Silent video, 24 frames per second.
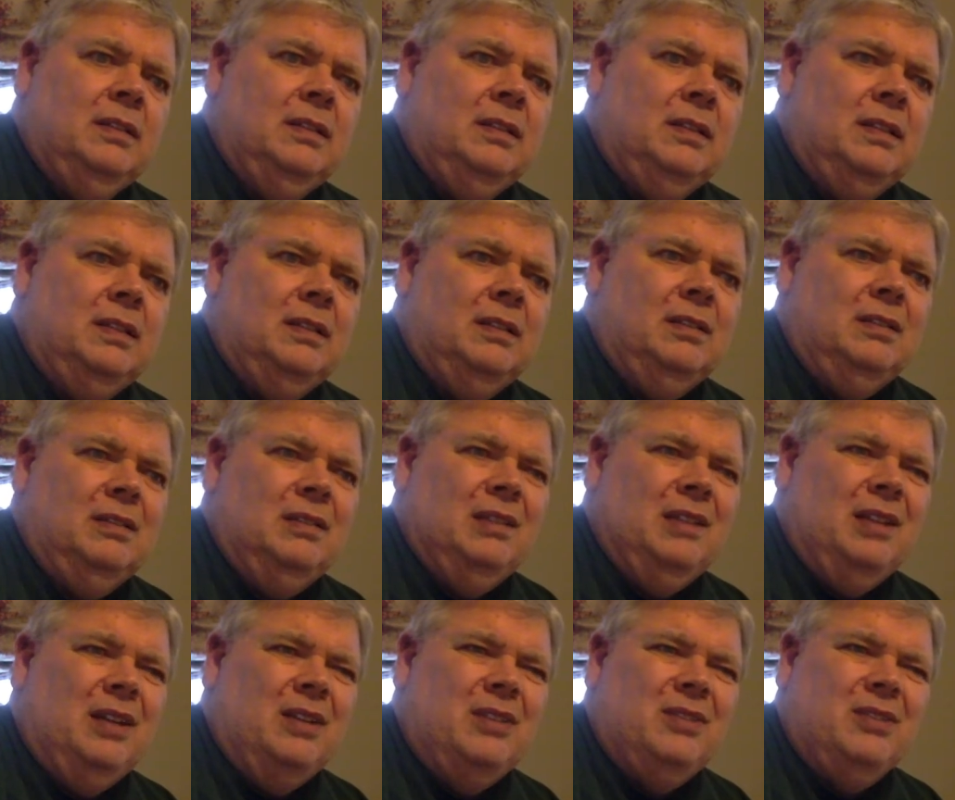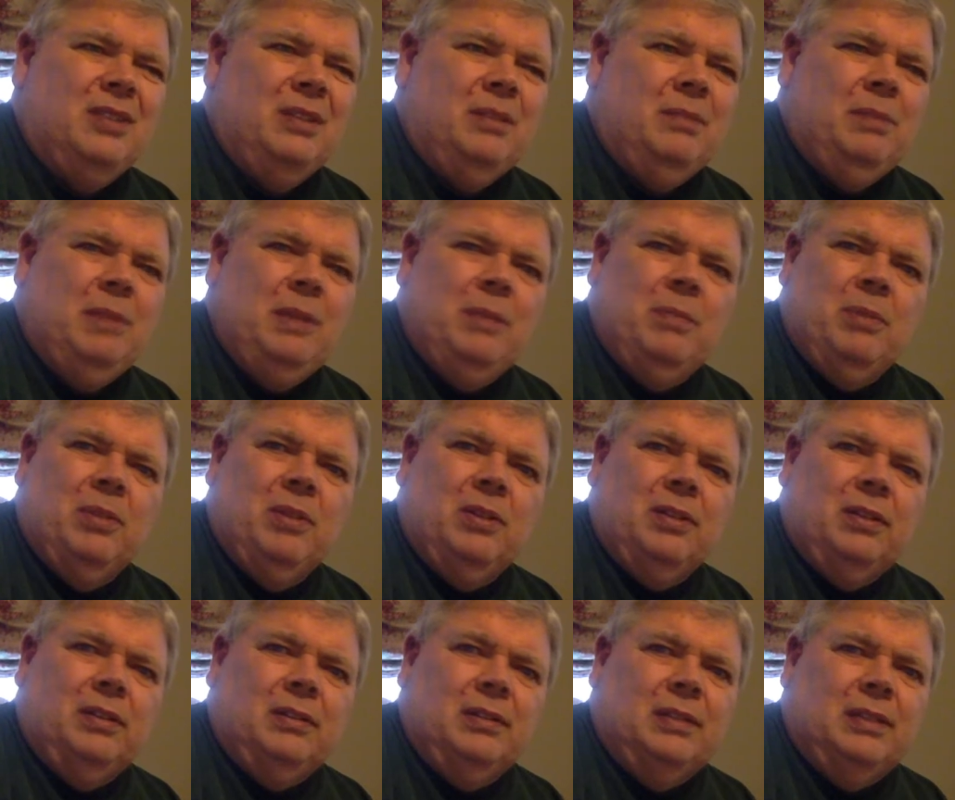largely people
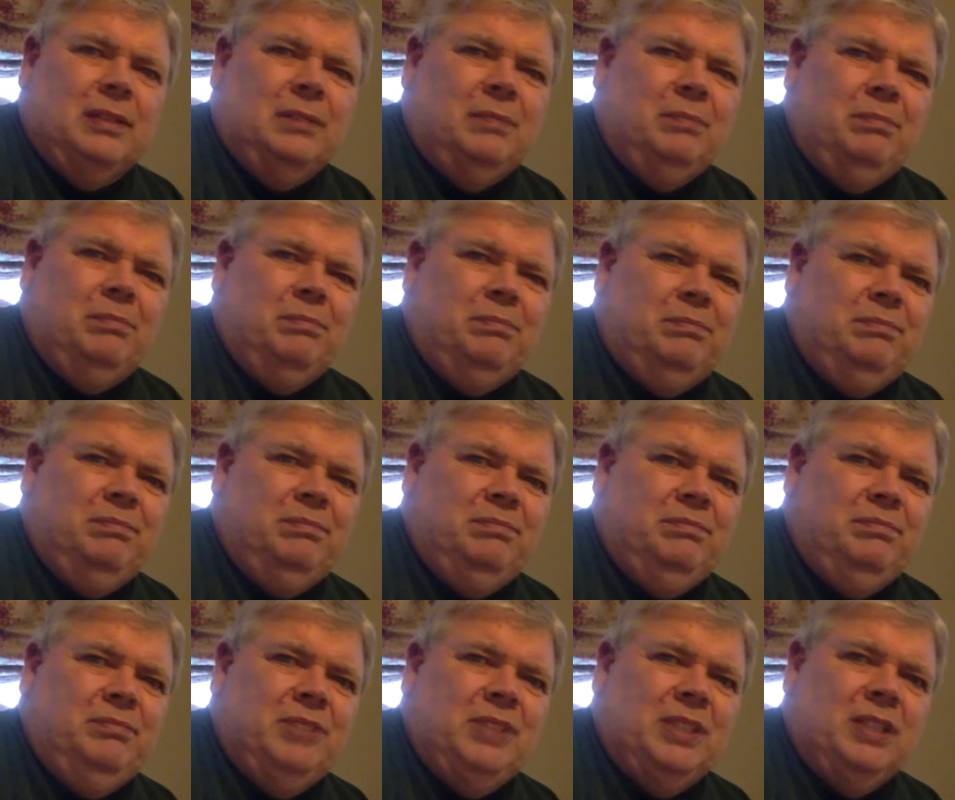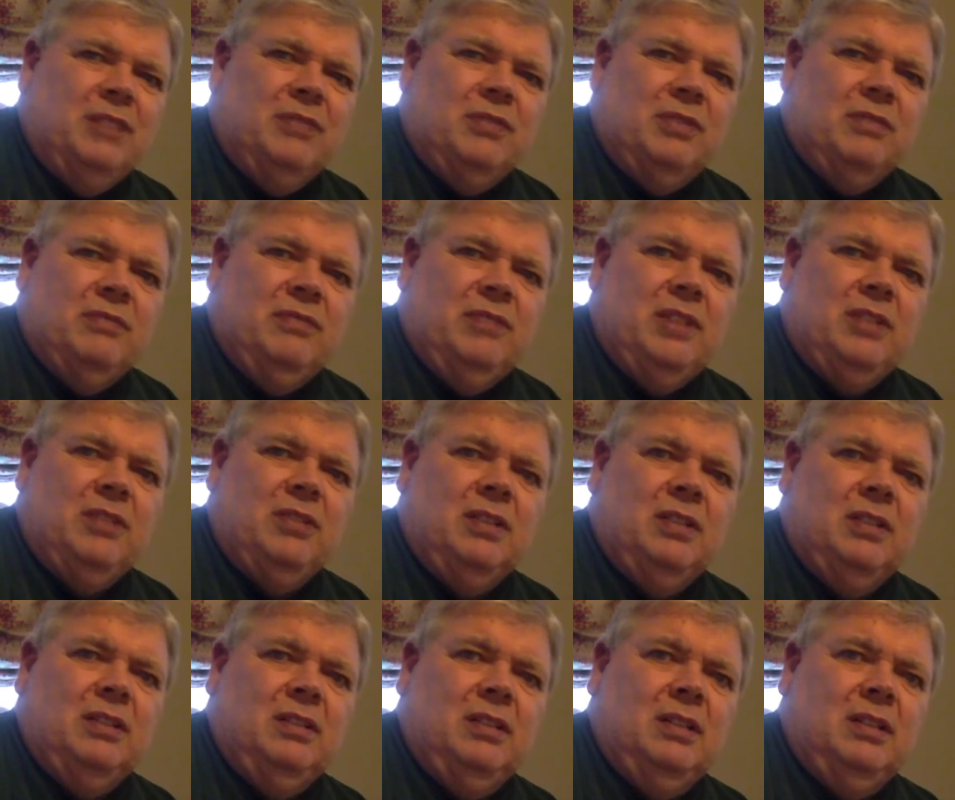are self-sufficient.